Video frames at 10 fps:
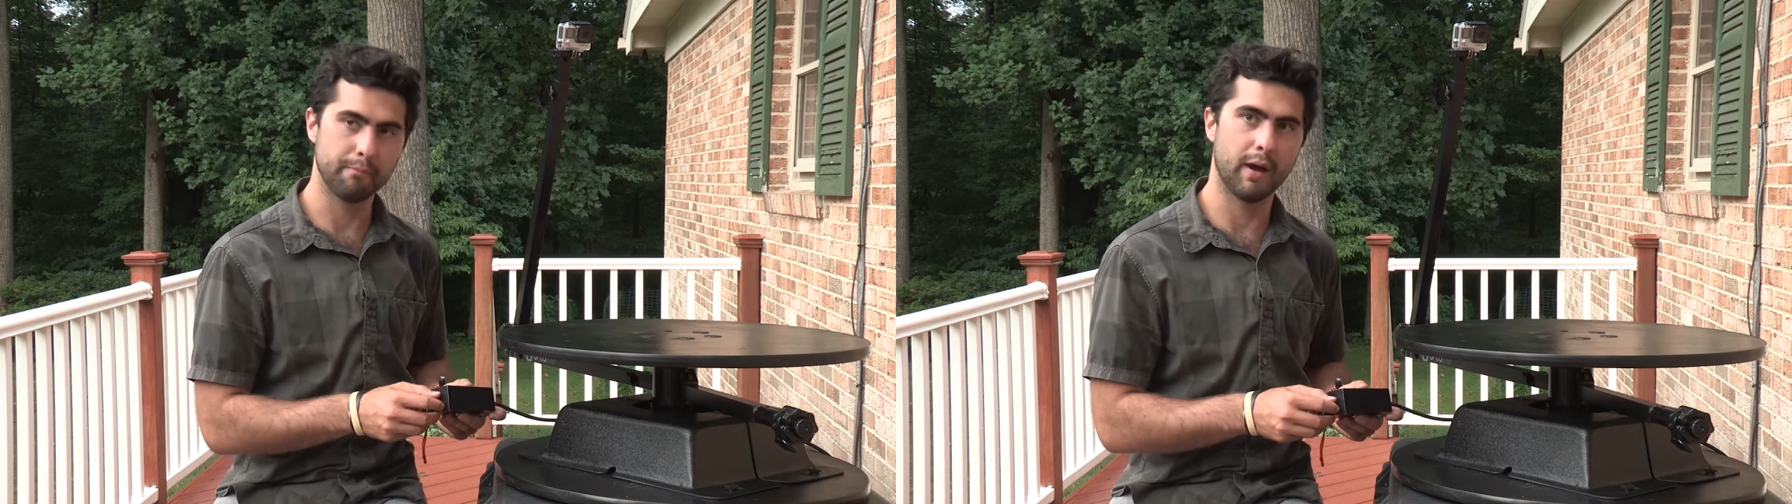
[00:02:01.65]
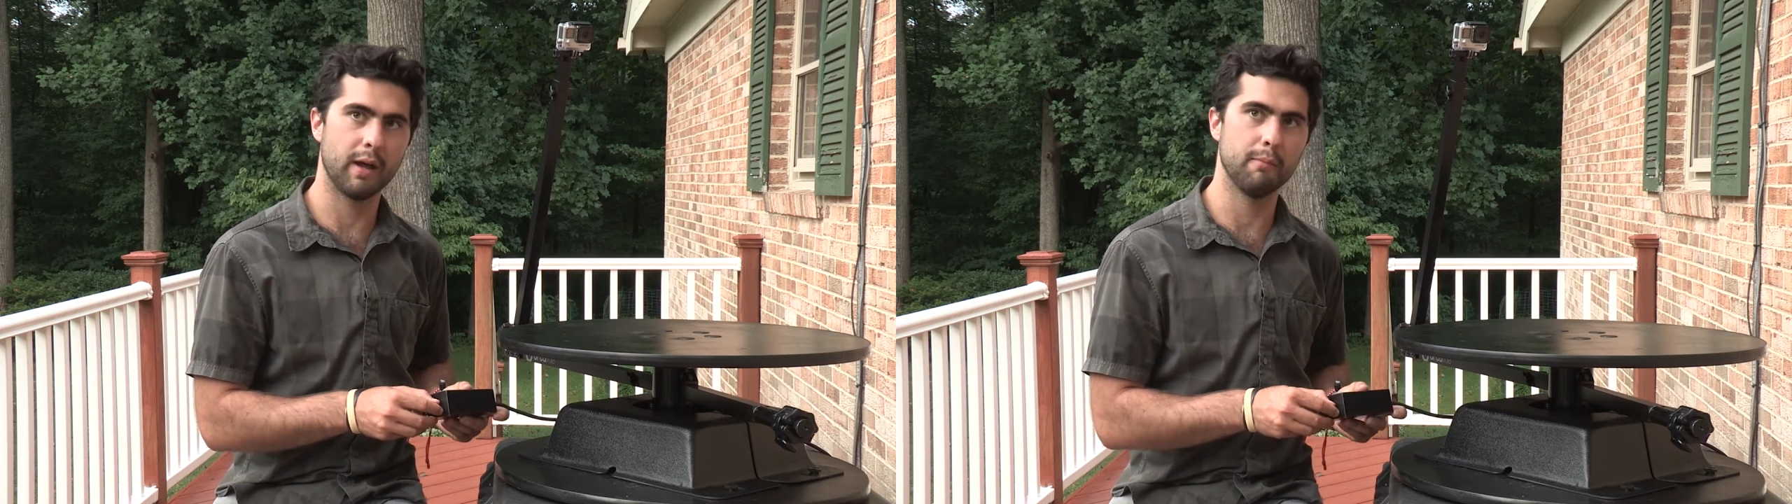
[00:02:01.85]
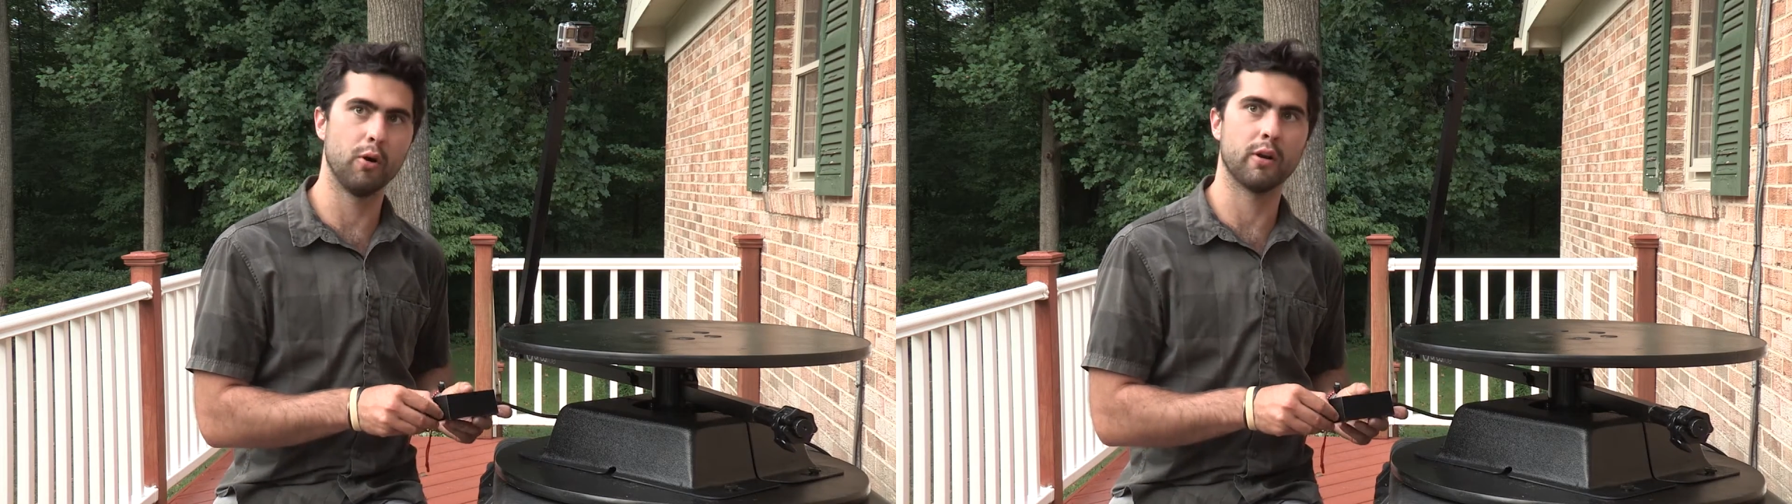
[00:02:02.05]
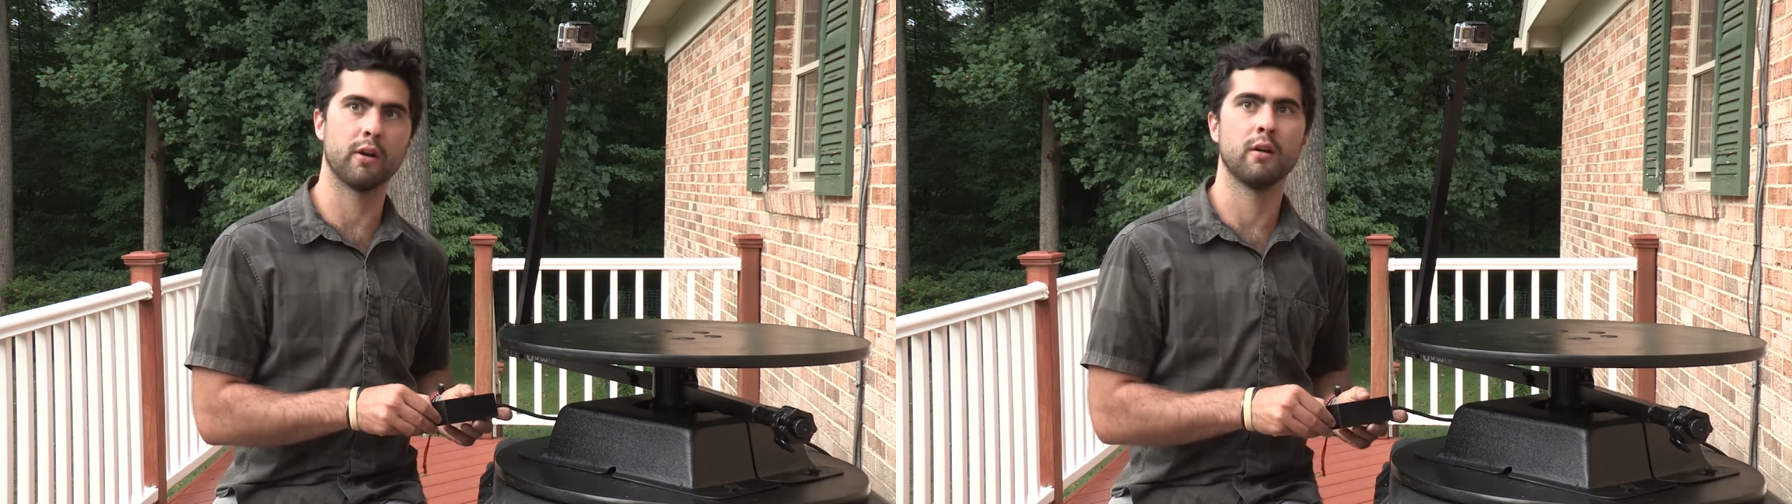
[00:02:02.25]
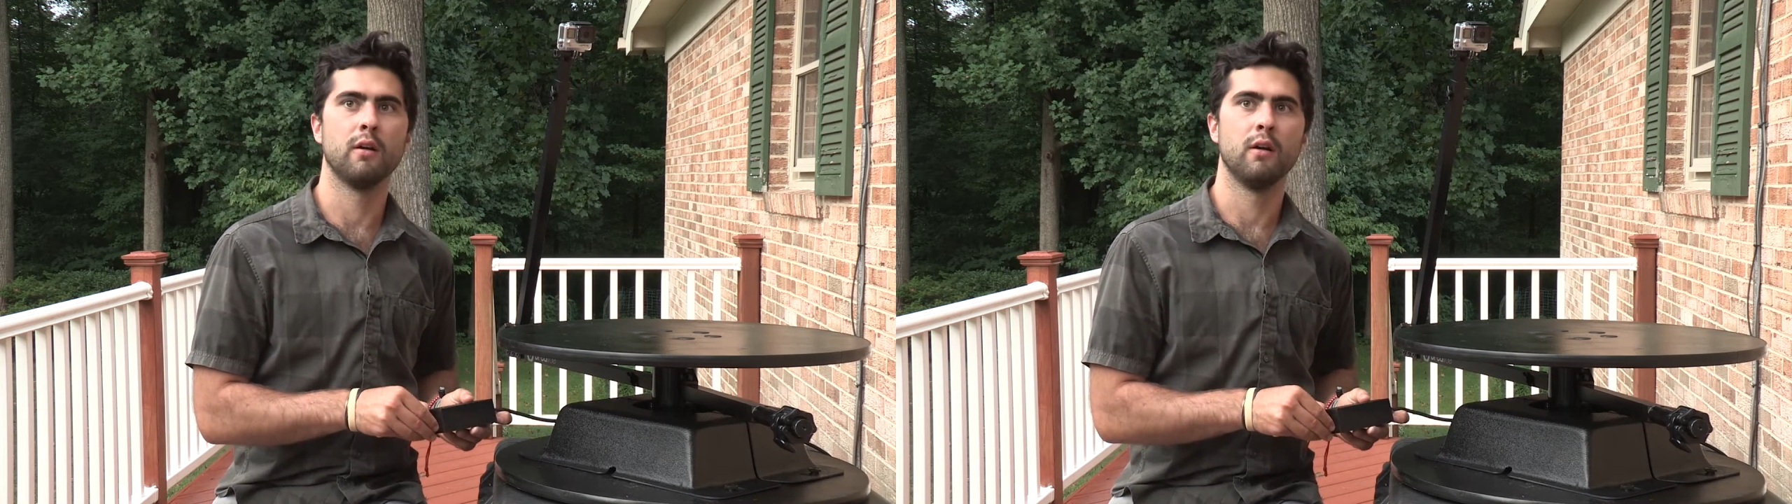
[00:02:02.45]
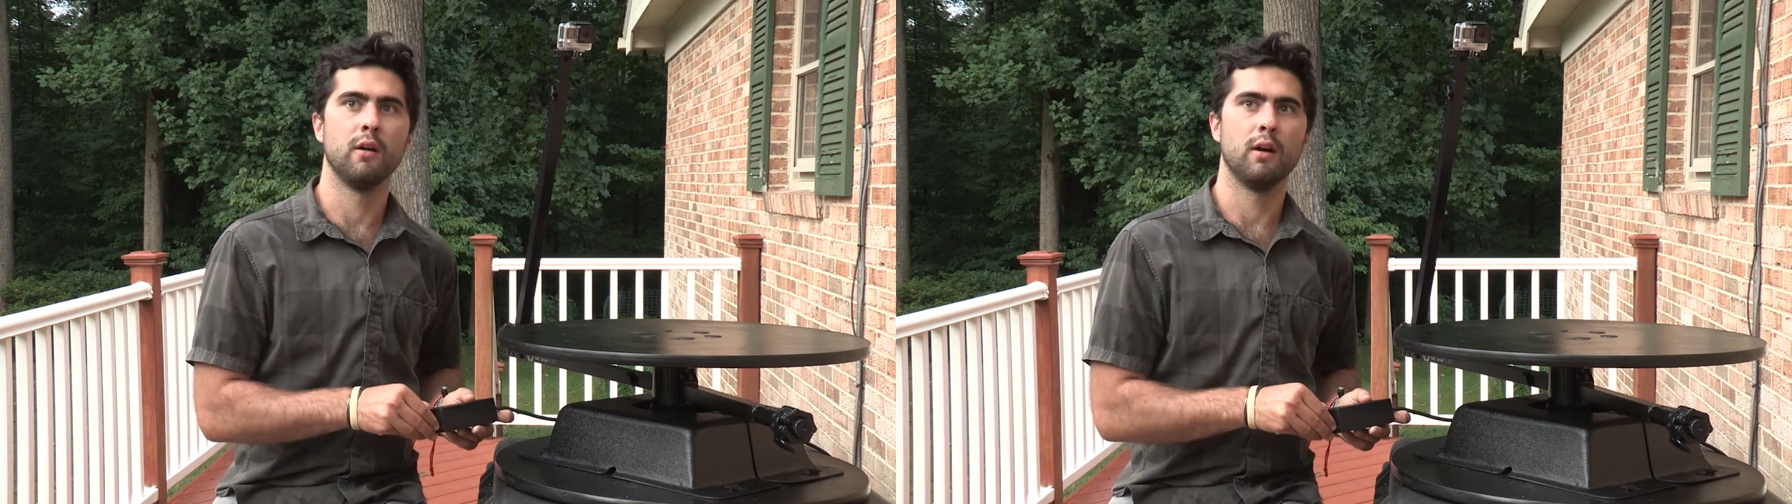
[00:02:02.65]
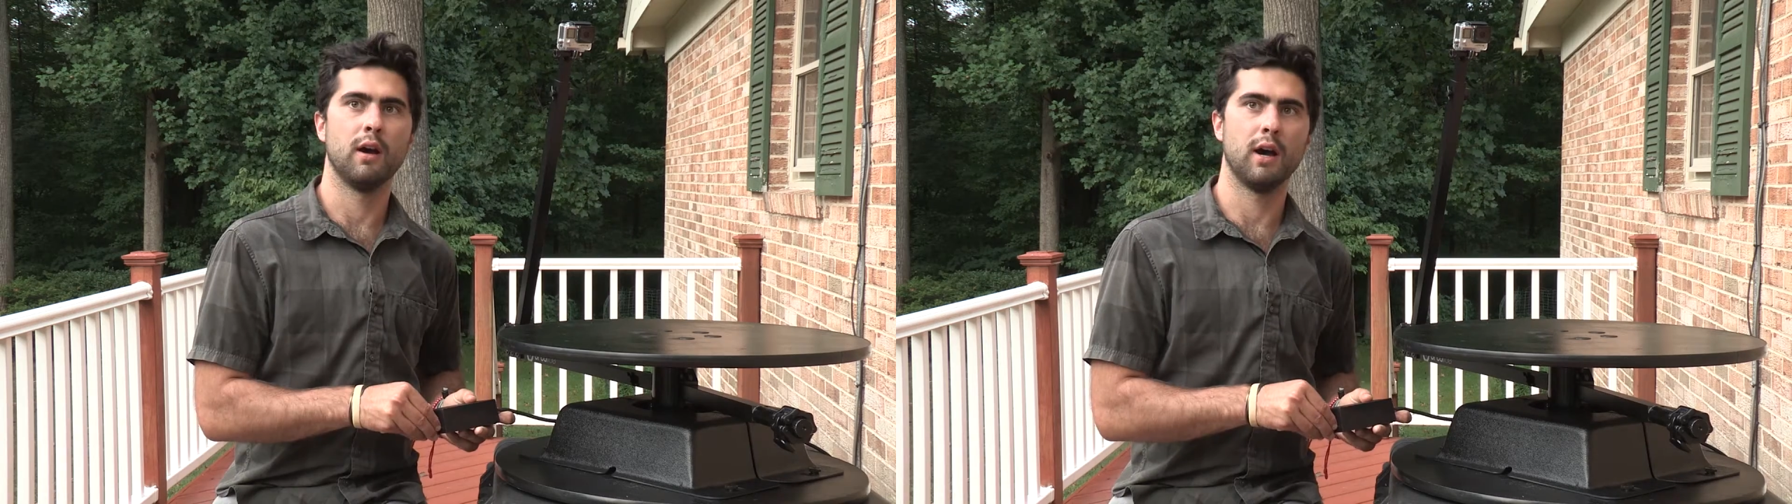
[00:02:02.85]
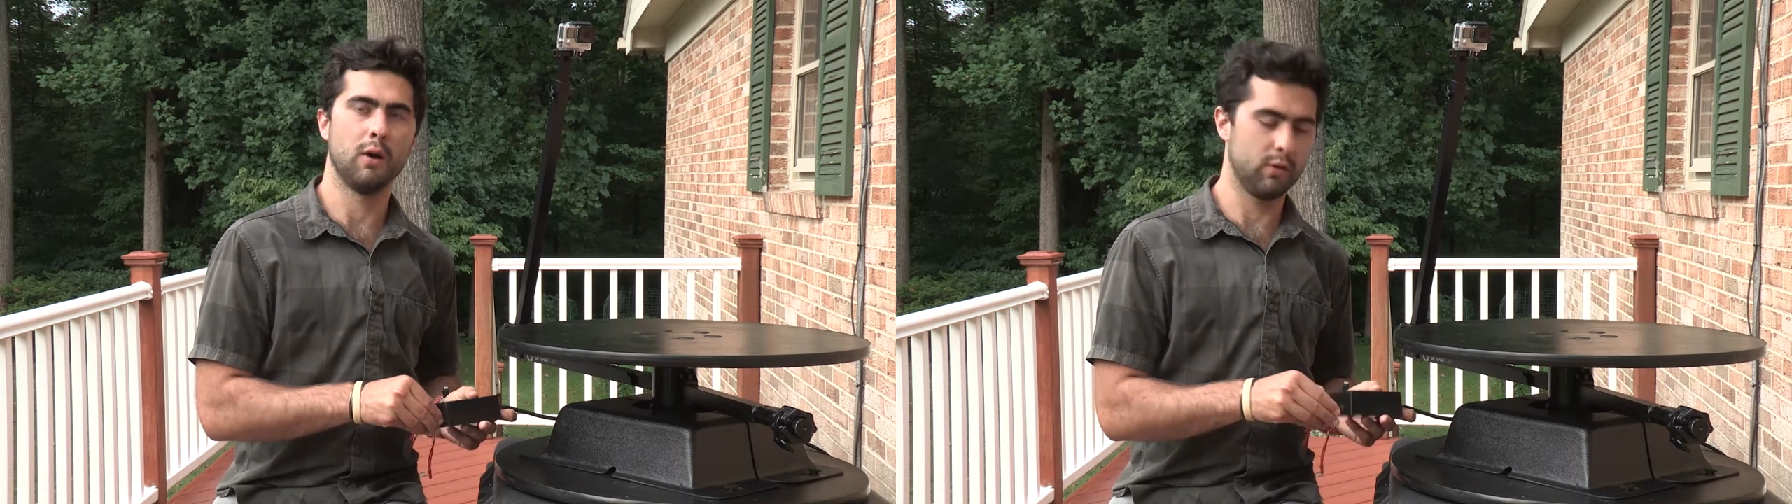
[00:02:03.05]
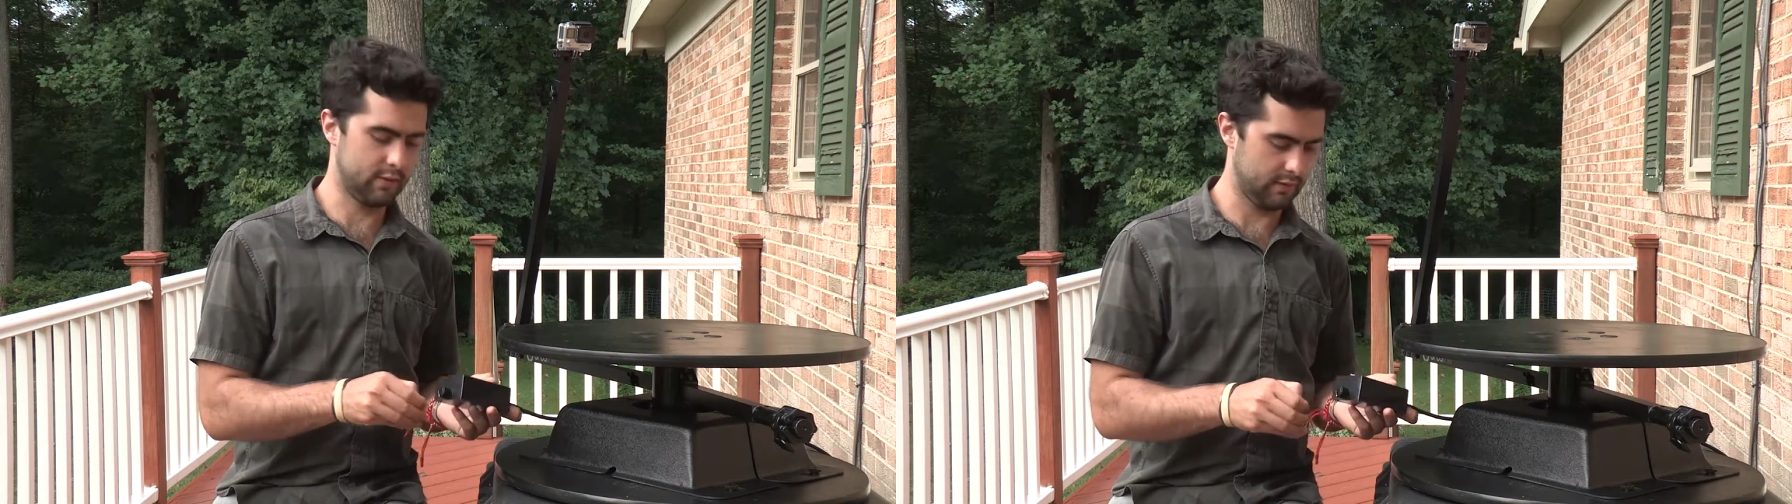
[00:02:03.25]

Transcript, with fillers: by a motor, uh, which